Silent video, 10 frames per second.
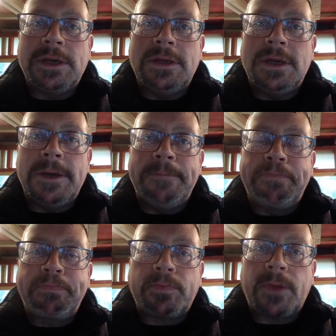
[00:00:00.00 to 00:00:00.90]

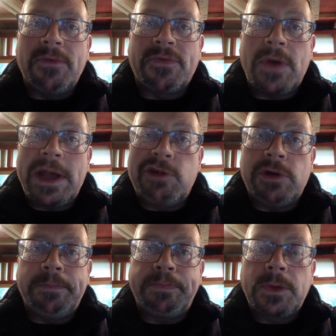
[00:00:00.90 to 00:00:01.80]
and
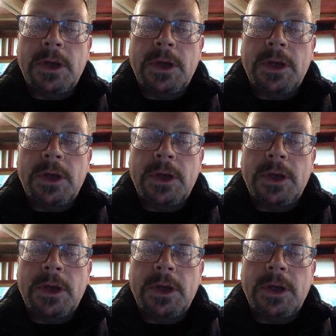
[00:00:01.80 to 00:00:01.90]
fragrant,